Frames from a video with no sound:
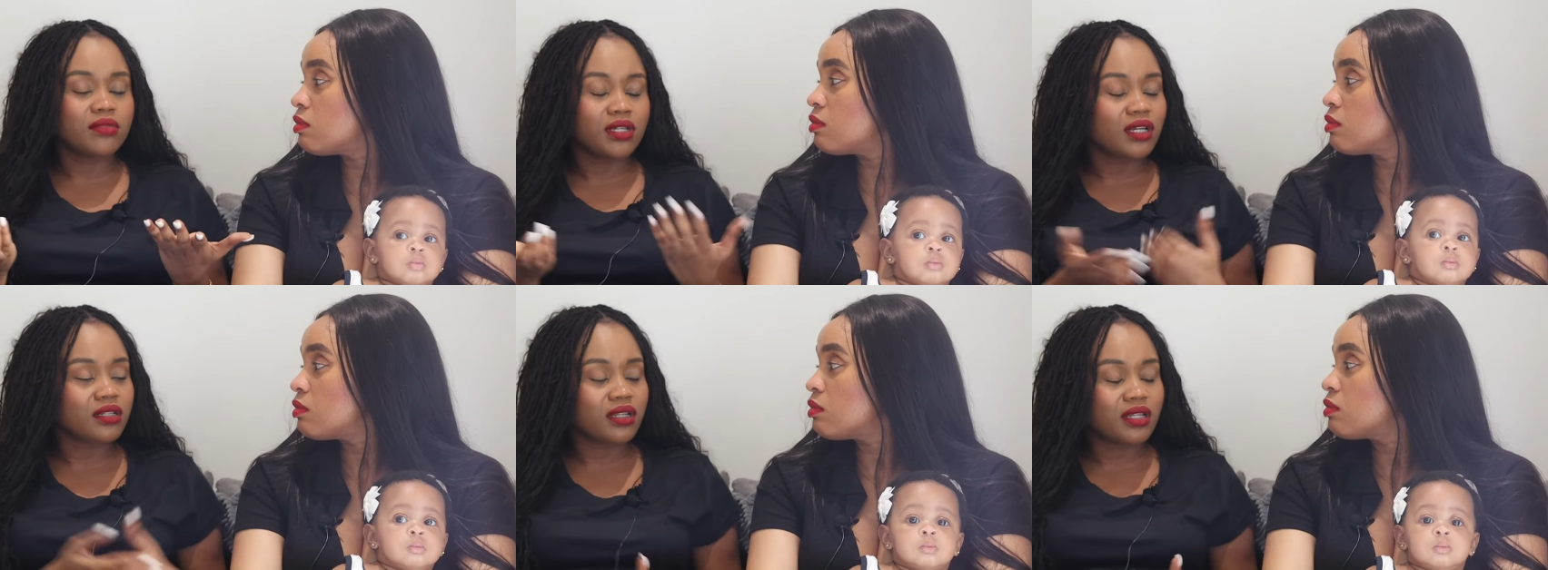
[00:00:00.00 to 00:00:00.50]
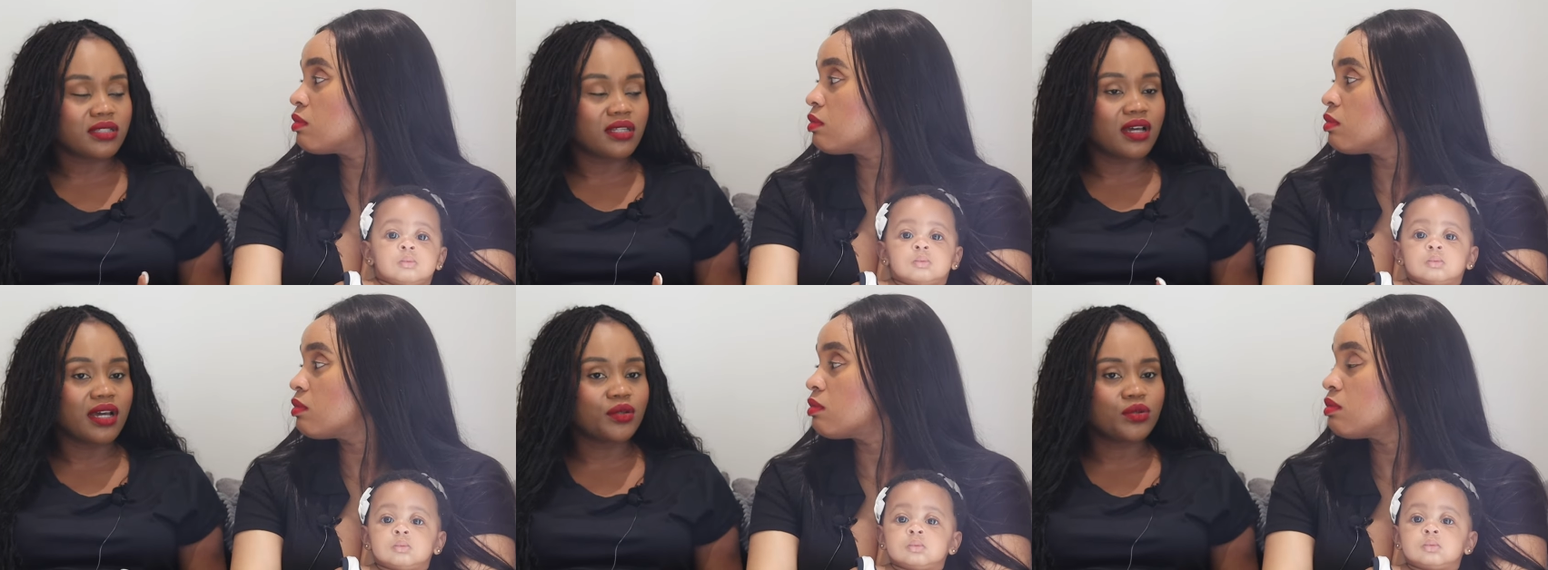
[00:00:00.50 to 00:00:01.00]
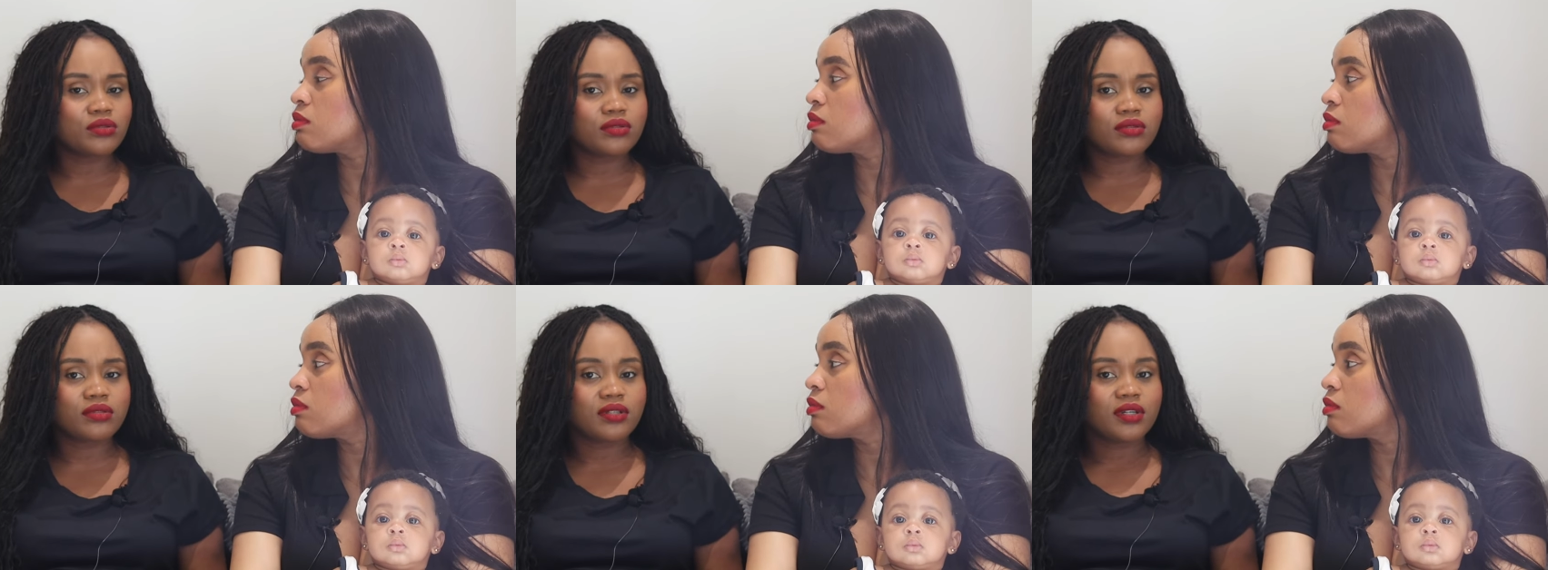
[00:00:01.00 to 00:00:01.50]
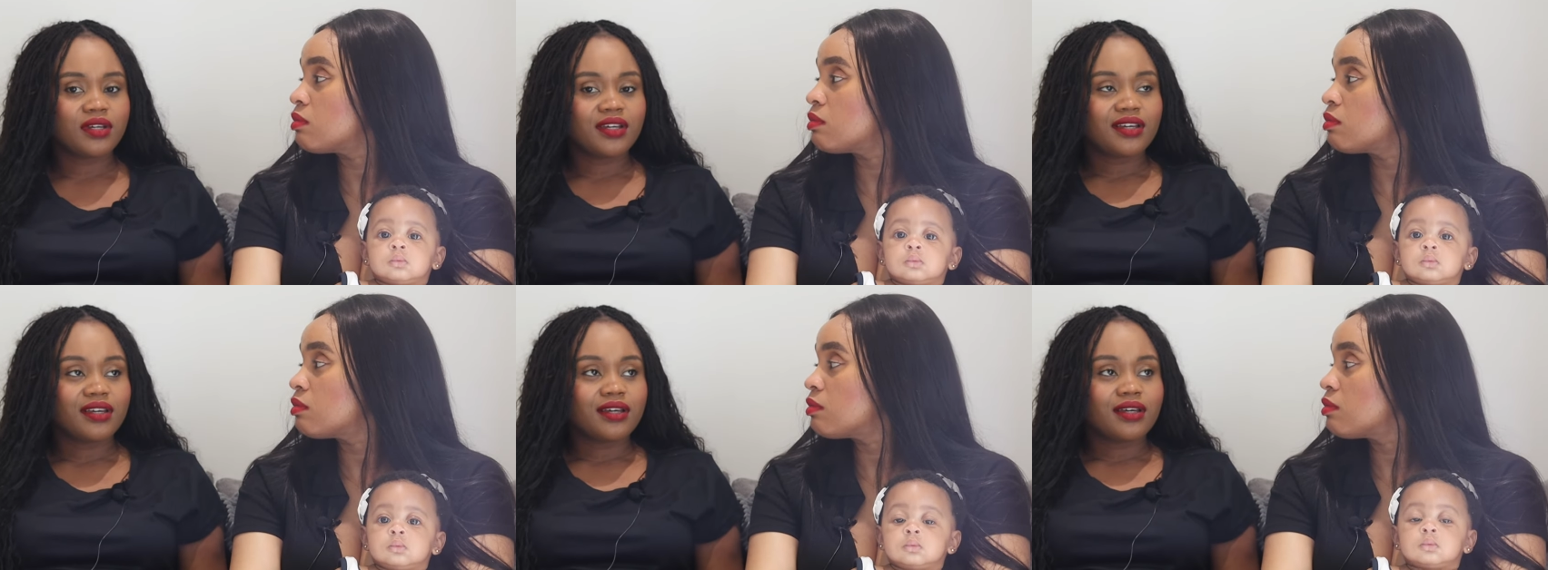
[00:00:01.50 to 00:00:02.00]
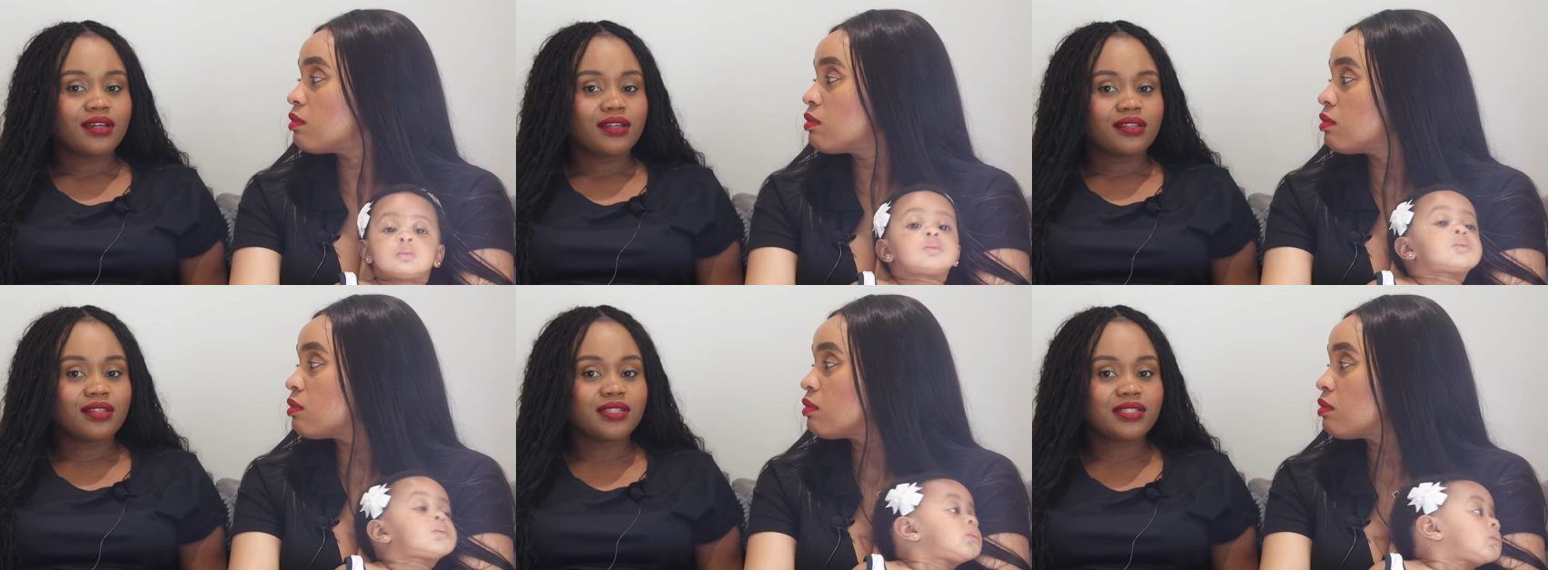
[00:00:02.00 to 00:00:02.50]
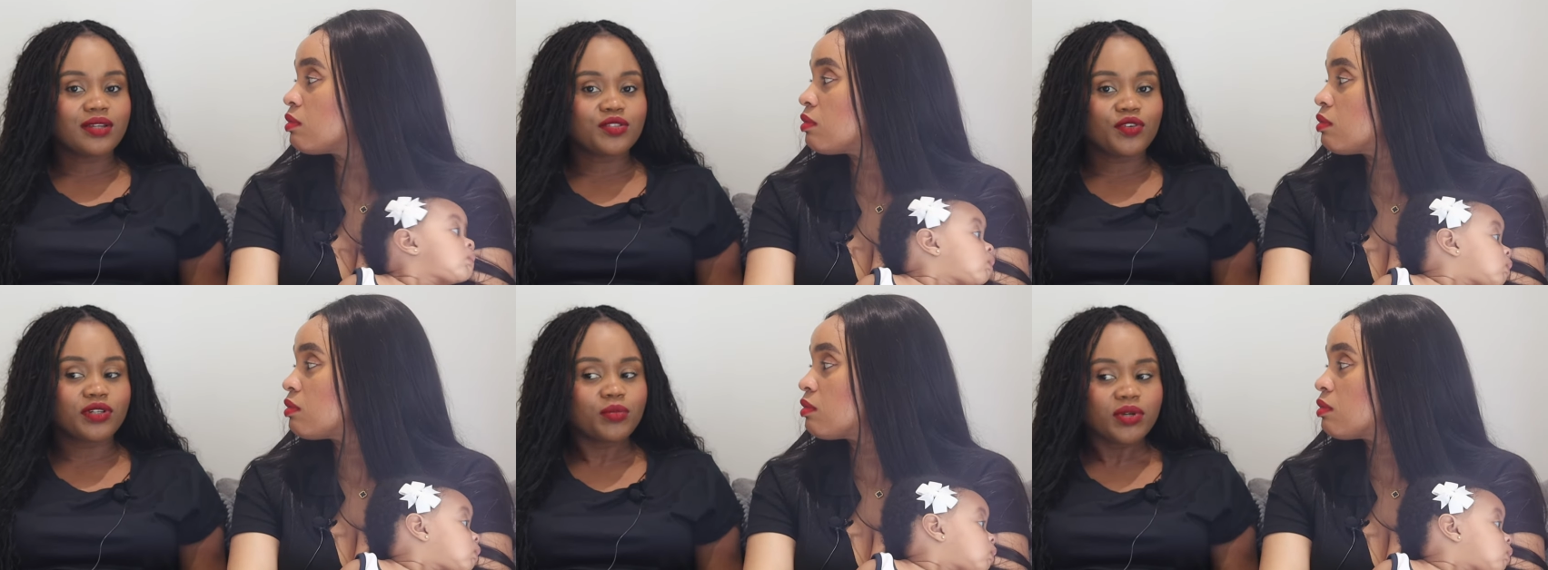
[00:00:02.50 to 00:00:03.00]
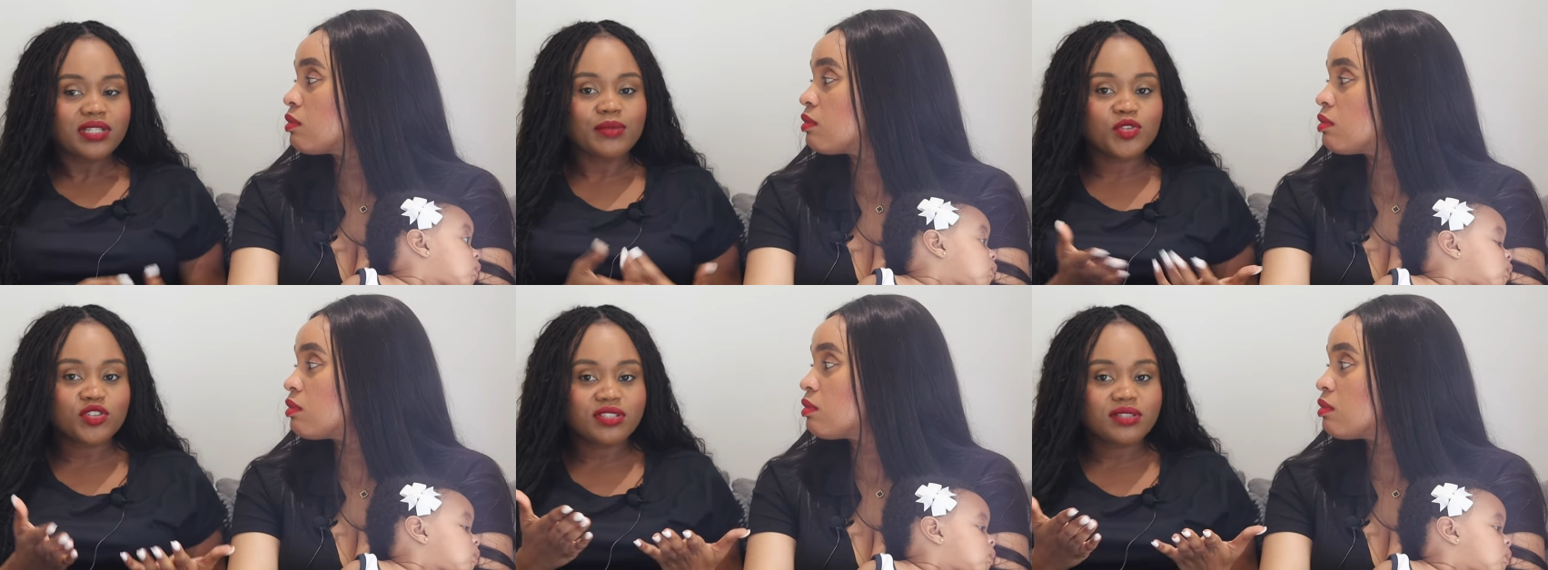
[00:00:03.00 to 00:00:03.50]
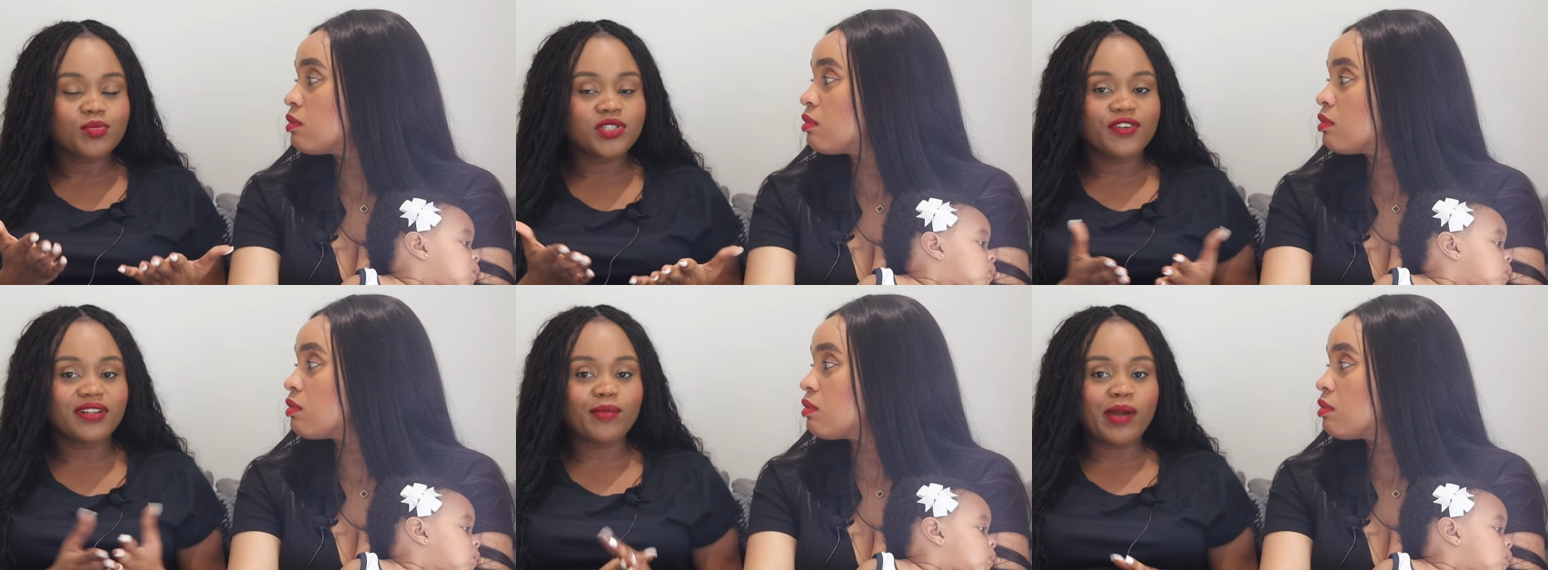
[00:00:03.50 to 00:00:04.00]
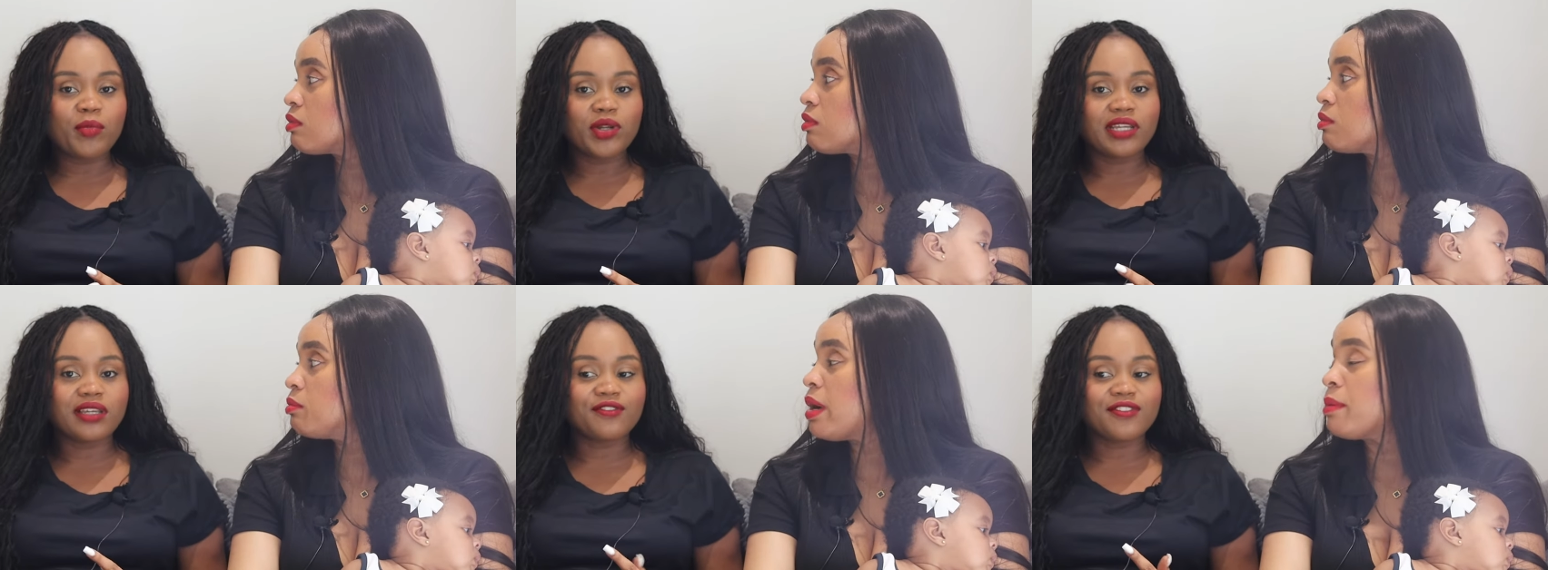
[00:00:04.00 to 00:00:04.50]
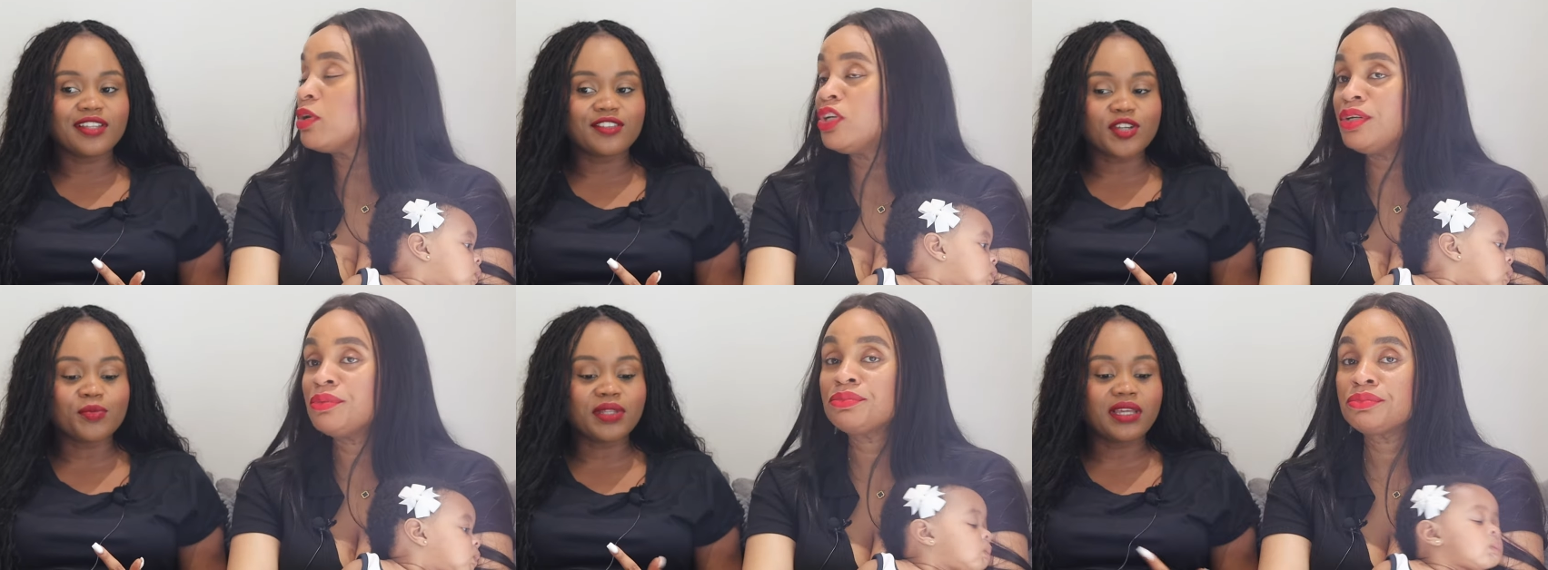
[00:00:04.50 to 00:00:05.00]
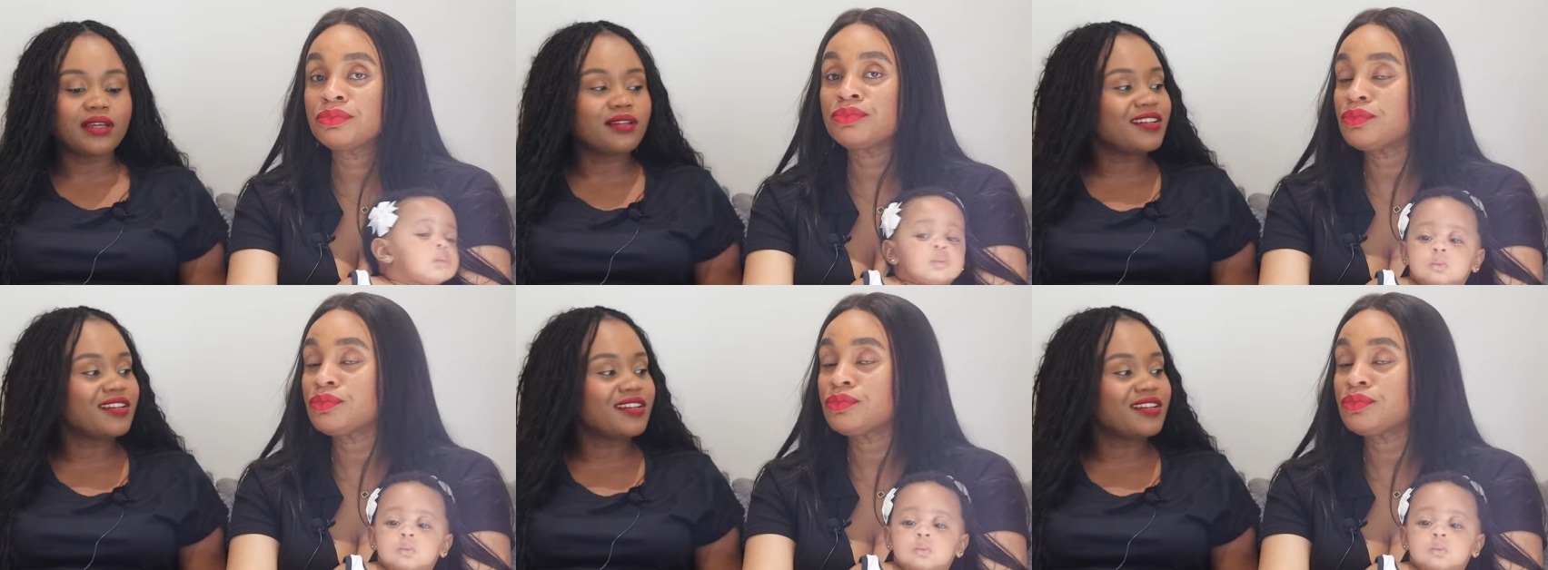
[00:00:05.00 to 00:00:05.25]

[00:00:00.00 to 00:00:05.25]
Speaker 1: and that's that. I don't this sounds funny, but I'm just motivated by money. If by money. something